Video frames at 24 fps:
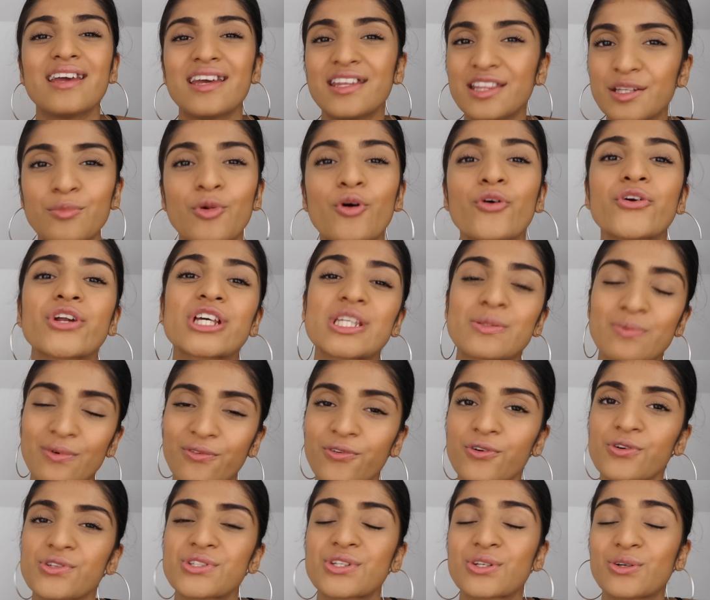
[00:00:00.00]
in the mornings
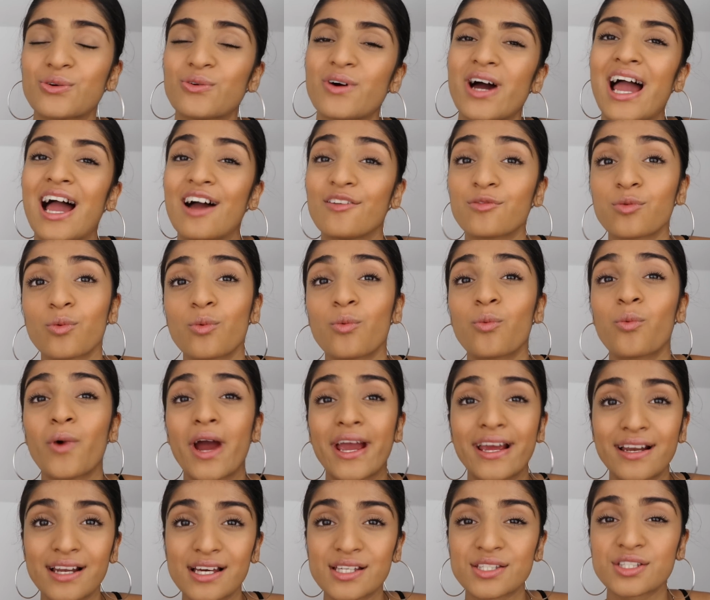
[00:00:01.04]
before school I have
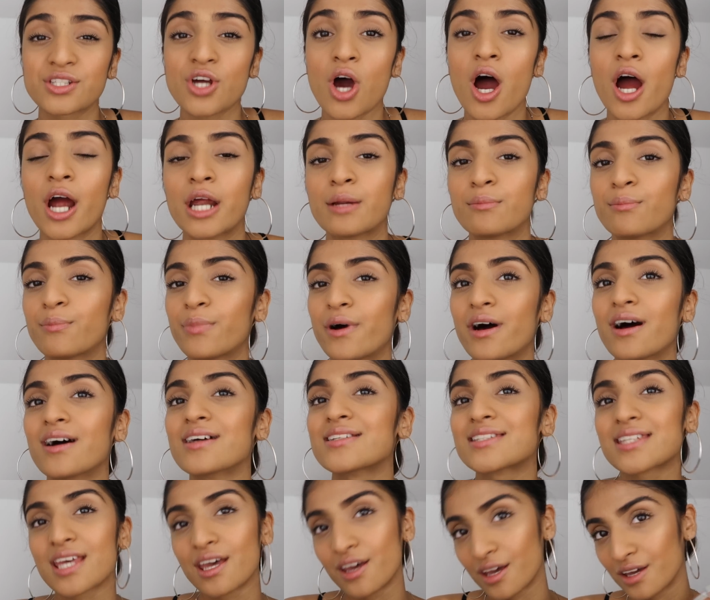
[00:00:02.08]
way less time, but
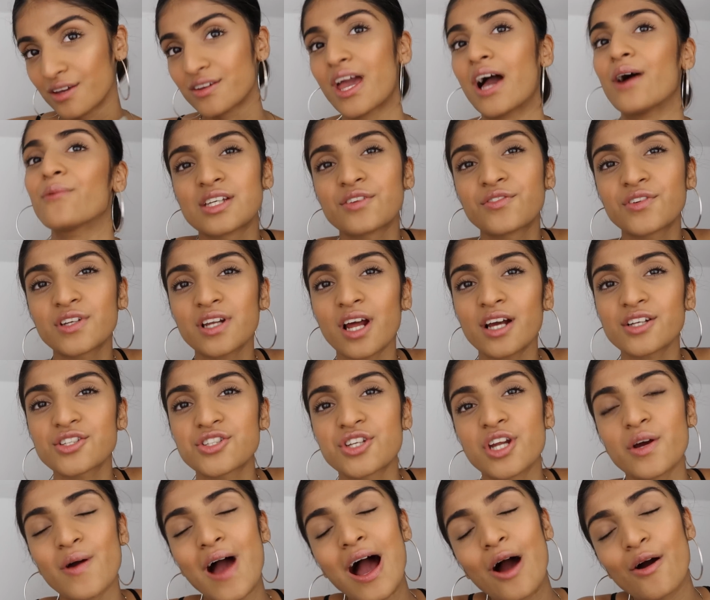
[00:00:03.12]
yeah. So if you'd like
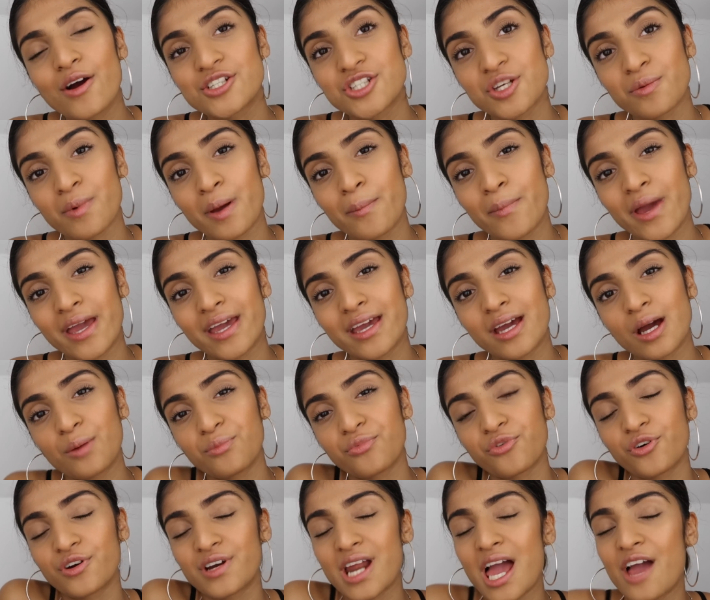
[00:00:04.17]
to know how I do my
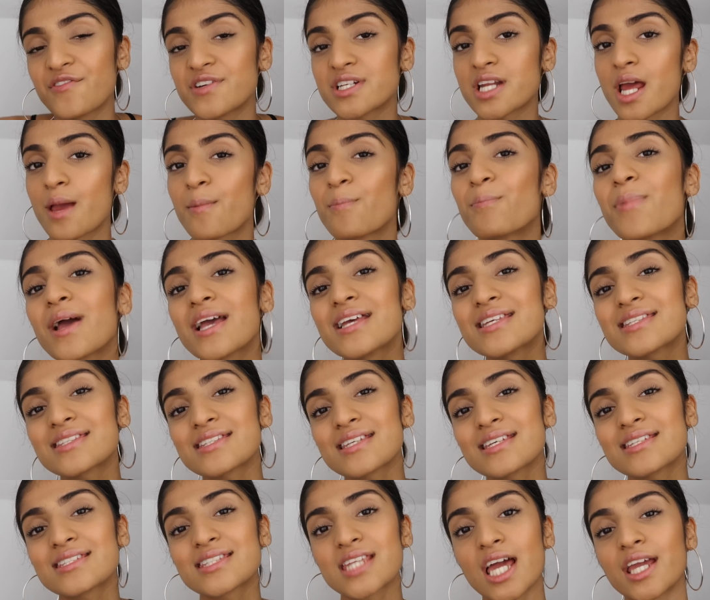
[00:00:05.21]
makeup for an everyday
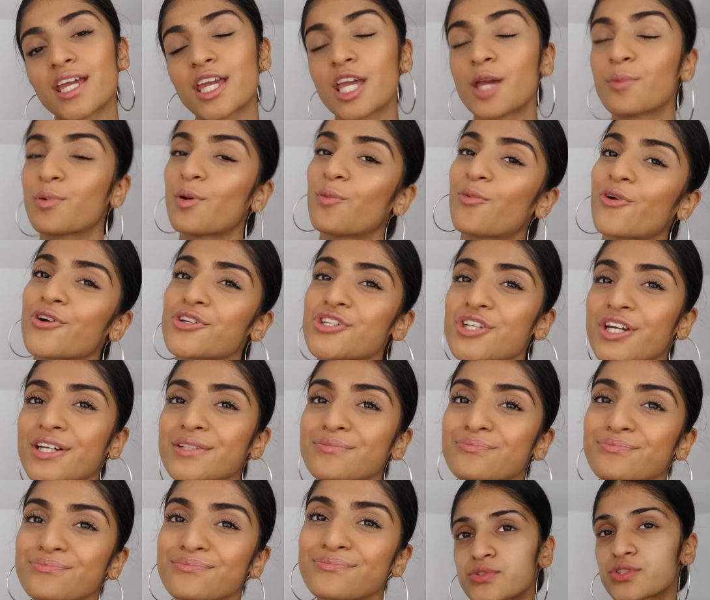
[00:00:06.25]
basis, then keep on
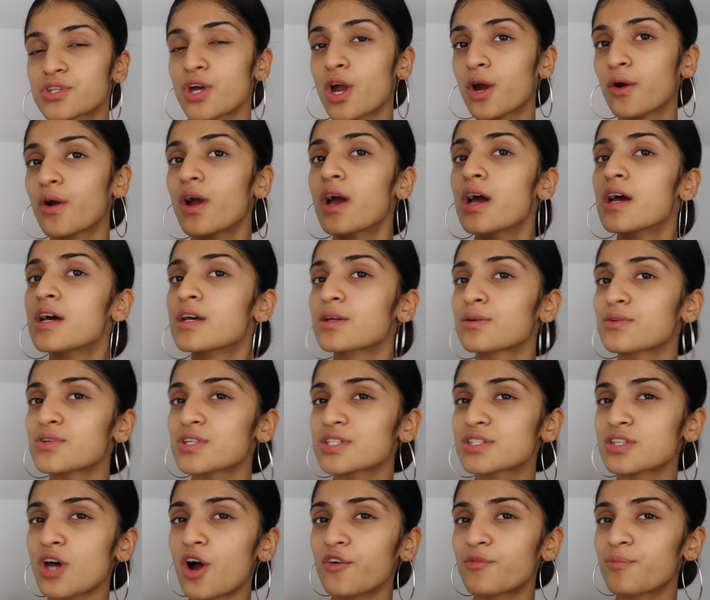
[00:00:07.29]
watching. So I'm gonna
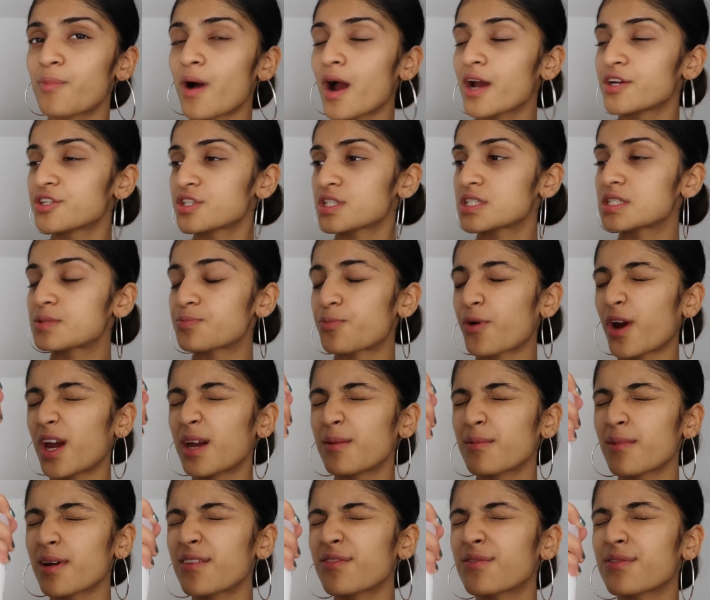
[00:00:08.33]
start off by just
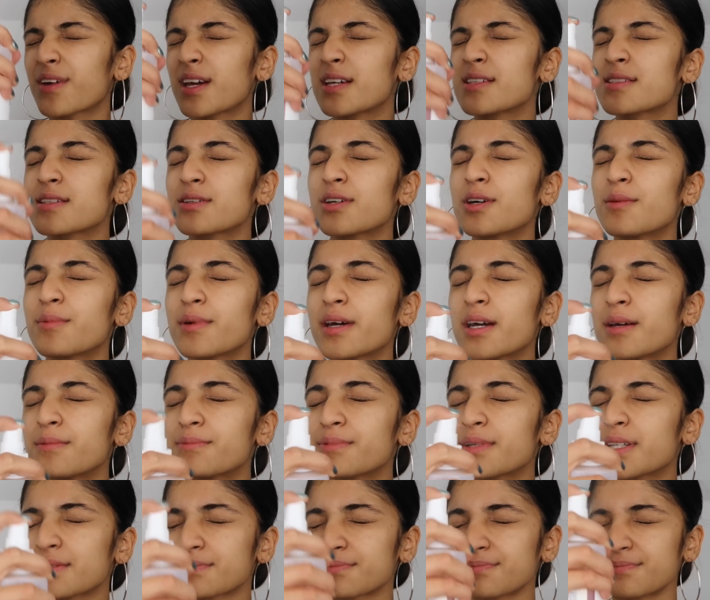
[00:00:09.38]
spraying my face a little
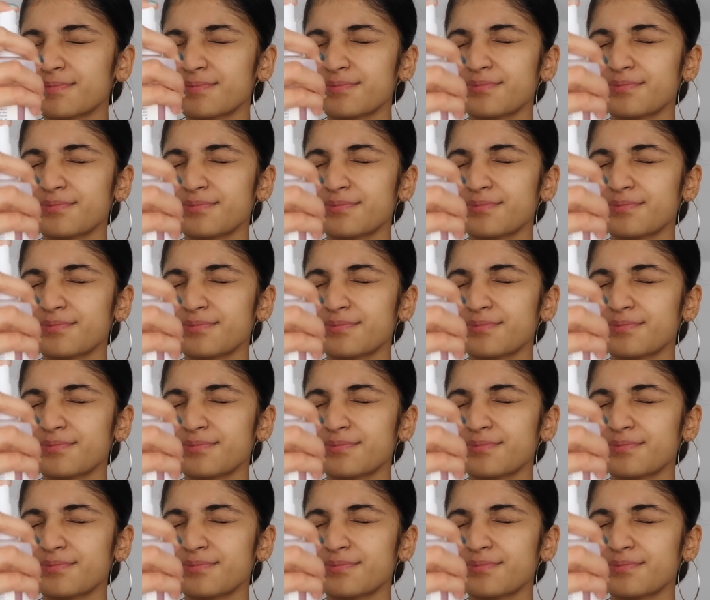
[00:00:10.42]
bit.